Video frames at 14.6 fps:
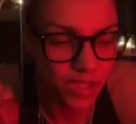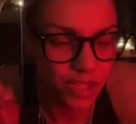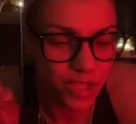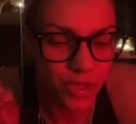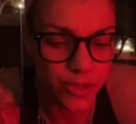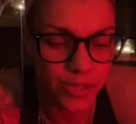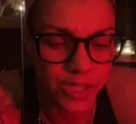
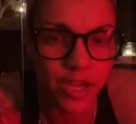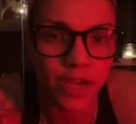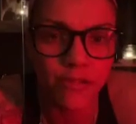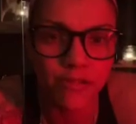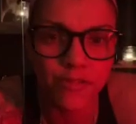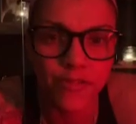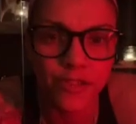the notes here.
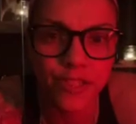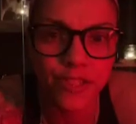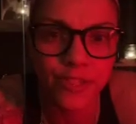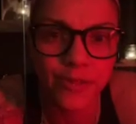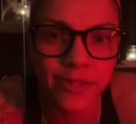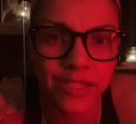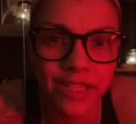I'll refer
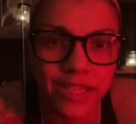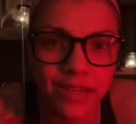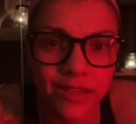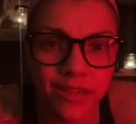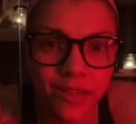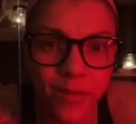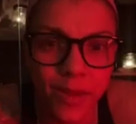to it
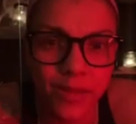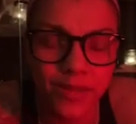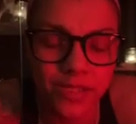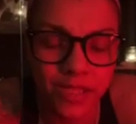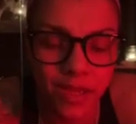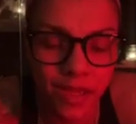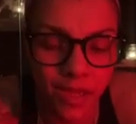later in a
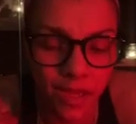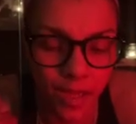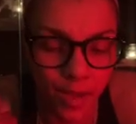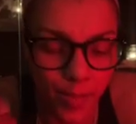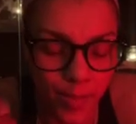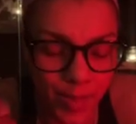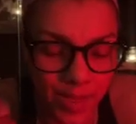post.
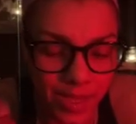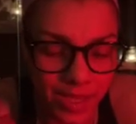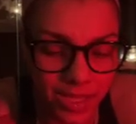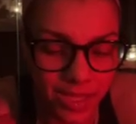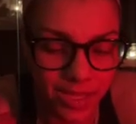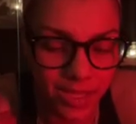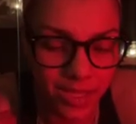
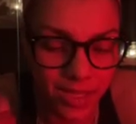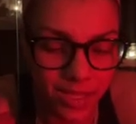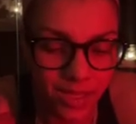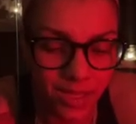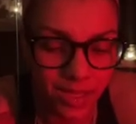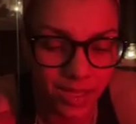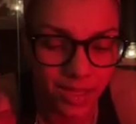But
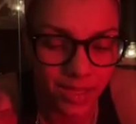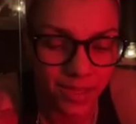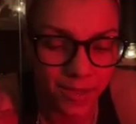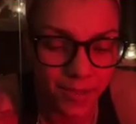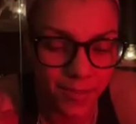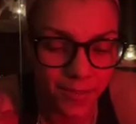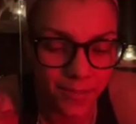
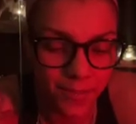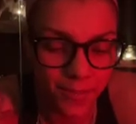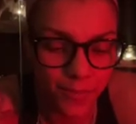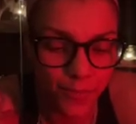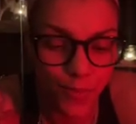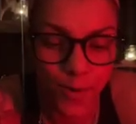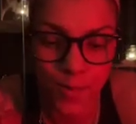
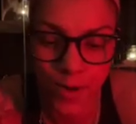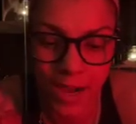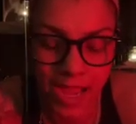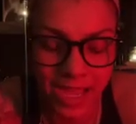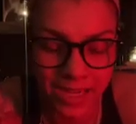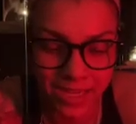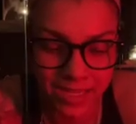former
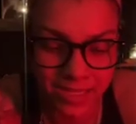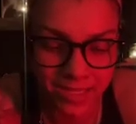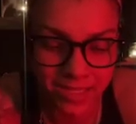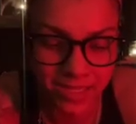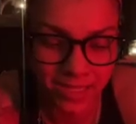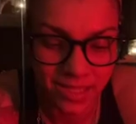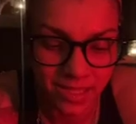
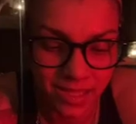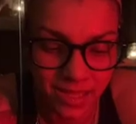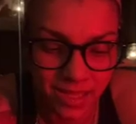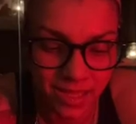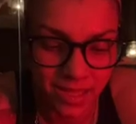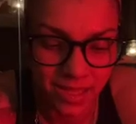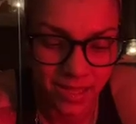addict,
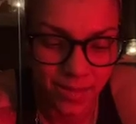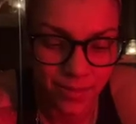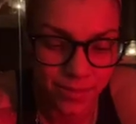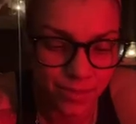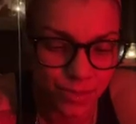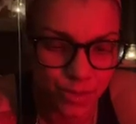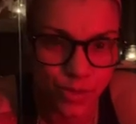
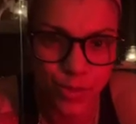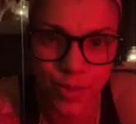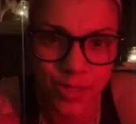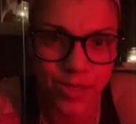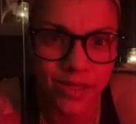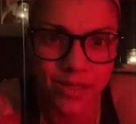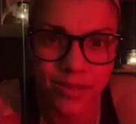
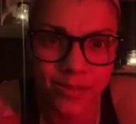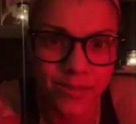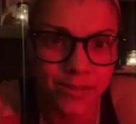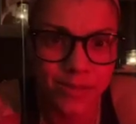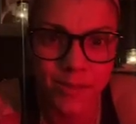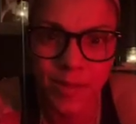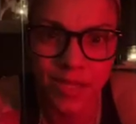super
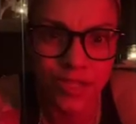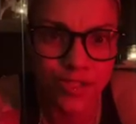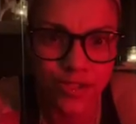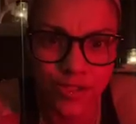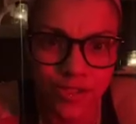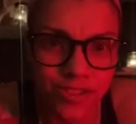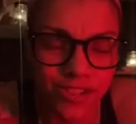
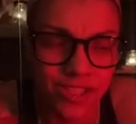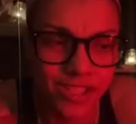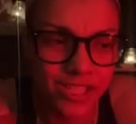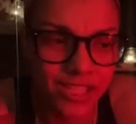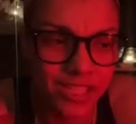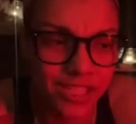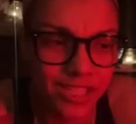spiritual,
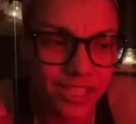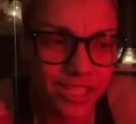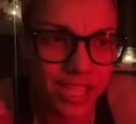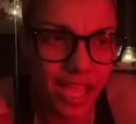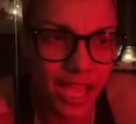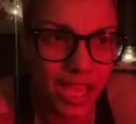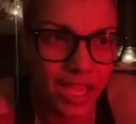
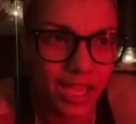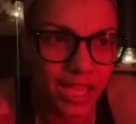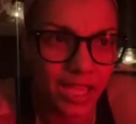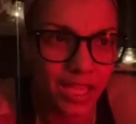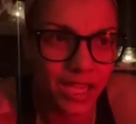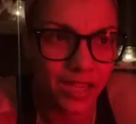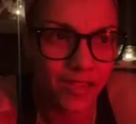
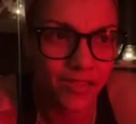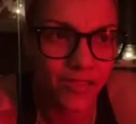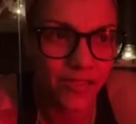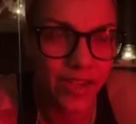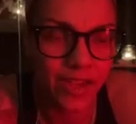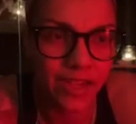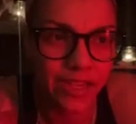like
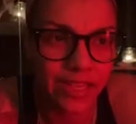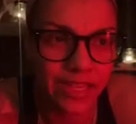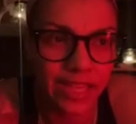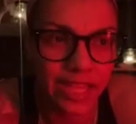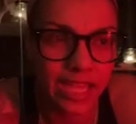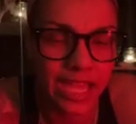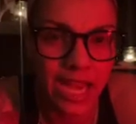very like